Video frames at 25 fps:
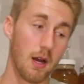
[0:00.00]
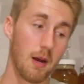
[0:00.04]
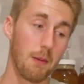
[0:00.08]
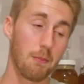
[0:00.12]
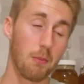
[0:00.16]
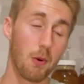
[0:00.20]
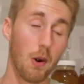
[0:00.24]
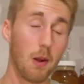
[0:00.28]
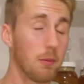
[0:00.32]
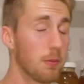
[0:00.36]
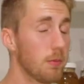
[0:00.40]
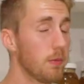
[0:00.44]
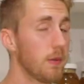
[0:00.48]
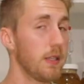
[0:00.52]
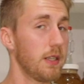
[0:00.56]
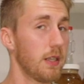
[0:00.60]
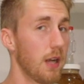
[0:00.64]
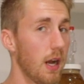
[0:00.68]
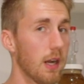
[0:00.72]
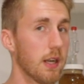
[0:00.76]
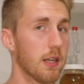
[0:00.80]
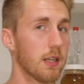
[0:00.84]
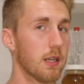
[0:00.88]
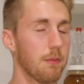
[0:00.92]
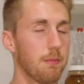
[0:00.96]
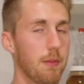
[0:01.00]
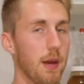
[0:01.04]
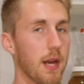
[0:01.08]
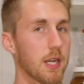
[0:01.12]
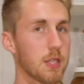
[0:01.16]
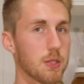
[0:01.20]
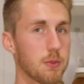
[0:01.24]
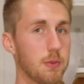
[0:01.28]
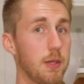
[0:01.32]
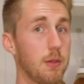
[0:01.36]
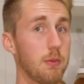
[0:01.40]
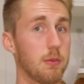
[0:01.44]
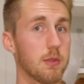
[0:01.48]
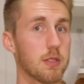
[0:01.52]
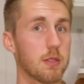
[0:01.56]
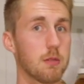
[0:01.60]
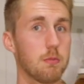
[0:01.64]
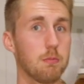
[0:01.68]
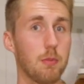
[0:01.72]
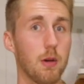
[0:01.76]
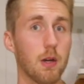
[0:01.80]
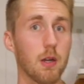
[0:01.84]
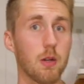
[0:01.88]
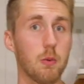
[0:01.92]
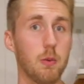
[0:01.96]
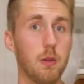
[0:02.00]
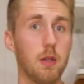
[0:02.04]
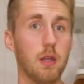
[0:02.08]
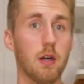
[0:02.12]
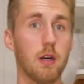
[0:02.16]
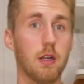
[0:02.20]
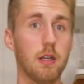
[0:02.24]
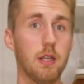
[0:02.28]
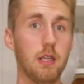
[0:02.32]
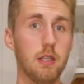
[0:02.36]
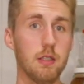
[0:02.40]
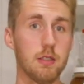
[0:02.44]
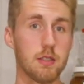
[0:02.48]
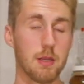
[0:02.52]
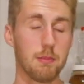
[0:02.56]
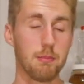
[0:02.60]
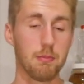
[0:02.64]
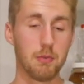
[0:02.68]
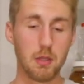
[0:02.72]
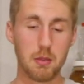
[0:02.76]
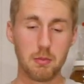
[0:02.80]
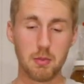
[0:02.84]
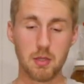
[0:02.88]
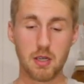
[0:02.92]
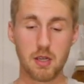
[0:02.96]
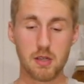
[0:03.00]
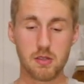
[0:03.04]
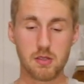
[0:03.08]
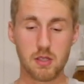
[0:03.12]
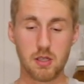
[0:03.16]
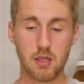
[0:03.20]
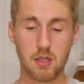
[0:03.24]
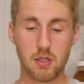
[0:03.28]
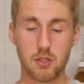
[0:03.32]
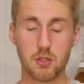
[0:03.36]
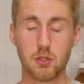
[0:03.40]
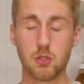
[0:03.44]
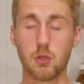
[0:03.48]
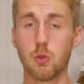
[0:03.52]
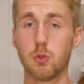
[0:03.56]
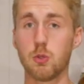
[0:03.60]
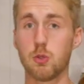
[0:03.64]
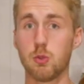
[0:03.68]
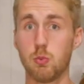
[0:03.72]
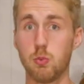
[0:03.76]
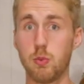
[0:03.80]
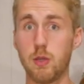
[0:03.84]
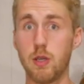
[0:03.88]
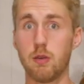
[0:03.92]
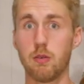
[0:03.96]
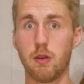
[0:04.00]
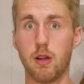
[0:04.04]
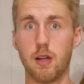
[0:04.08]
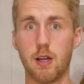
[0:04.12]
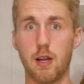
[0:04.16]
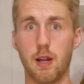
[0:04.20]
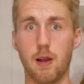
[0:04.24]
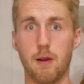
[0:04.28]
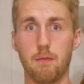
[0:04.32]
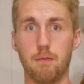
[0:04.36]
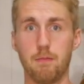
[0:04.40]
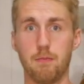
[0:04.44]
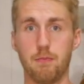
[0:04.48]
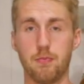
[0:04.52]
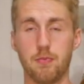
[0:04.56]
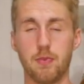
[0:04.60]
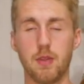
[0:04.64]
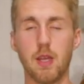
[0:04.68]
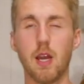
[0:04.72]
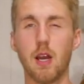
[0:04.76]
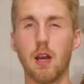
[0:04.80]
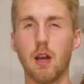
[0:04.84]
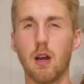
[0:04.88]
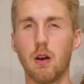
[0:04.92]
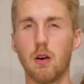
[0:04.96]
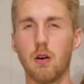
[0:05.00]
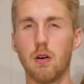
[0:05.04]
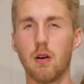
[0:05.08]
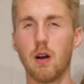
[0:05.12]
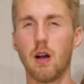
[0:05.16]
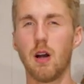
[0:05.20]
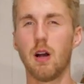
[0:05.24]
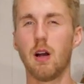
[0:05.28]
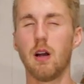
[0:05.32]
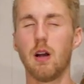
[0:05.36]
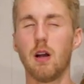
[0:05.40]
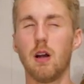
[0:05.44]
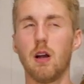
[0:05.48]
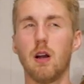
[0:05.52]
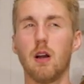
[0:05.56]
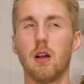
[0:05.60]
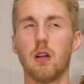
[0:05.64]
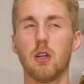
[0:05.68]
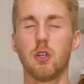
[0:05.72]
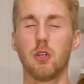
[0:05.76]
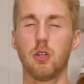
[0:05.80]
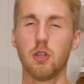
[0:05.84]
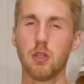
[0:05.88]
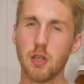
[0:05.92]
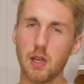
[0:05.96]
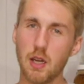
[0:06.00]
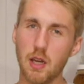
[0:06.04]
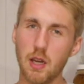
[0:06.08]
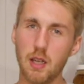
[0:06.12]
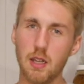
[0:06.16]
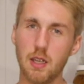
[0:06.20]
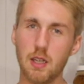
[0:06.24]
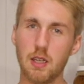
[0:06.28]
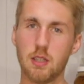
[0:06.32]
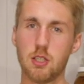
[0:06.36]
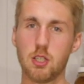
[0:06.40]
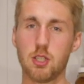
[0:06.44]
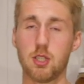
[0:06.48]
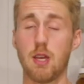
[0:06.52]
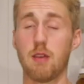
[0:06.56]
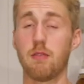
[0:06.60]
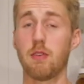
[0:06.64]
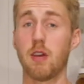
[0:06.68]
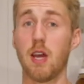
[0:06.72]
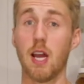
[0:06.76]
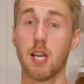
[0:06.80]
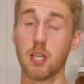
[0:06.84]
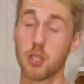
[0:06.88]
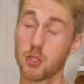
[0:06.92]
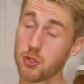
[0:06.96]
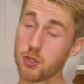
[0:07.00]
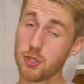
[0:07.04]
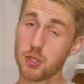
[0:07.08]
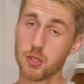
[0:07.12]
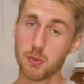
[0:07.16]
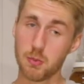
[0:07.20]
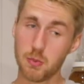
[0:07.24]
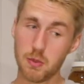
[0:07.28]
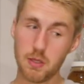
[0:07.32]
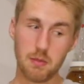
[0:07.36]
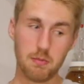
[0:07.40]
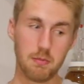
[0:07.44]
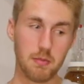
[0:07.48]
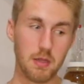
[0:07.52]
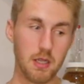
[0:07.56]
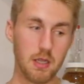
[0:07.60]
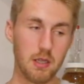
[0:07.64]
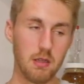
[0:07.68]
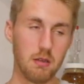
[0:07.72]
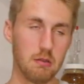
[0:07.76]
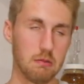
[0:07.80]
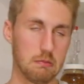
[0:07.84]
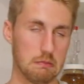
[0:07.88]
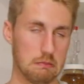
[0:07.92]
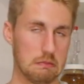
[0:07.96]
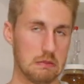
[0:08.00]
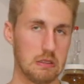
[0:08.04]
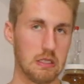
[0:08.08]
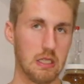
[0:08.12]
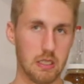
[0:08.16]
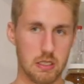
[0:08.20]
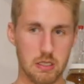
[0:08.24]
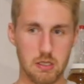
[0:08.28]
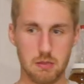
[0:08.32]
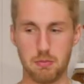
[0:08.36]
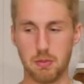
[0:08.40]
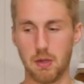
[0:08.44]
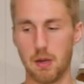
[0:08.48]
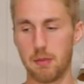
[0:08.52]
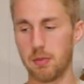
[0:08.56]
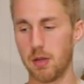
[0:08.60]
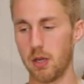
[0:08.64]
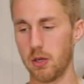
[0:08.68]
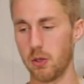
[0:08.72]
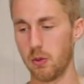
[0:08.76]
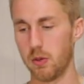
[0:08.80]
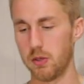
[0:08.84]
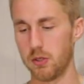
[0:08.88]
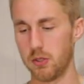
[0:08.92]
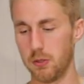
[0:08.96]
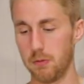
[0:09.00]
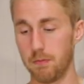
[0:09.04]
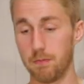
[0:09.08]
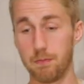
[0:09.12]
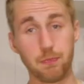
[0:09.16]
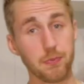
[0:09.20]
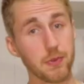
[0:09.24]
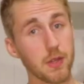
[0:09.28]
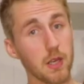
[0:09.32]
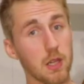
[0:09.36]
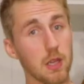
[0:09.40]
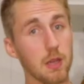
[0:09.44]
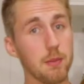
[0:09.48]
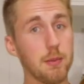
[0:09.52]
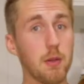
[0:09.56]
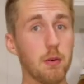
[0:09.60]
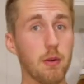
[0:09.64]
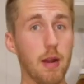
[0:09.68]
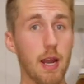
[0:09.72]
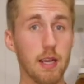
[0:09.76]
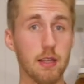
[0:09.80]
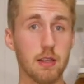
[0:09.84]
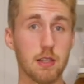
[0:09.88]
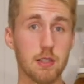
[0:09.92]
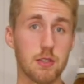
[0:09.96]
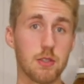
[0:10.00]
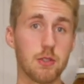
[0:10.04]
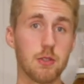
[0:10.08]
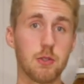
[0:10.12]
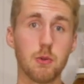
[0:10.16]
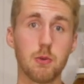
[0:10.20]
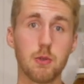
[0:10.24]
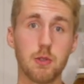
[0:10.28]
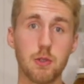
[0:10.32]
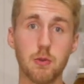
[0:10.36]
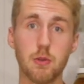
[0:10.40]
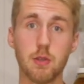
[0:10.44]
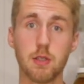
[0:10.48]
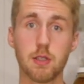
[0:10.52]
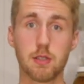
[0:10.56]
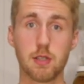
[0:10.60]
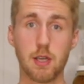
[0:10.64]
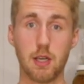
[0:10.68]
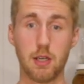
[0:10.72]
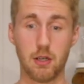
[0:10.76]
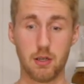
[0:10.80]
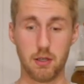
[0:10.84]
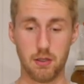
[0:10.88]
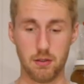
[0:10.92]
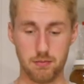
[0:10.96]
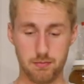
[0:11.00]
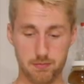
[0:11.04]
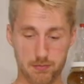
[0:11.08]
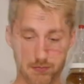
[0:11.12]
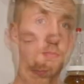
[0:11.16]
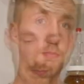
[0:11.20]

Probably not gonna back sweeten with some buckwheat honey simply because it is so sweet right now. Now, could I and just have an extra sweet mead? Yes, but I'm not going to. Let me rack this into a new container.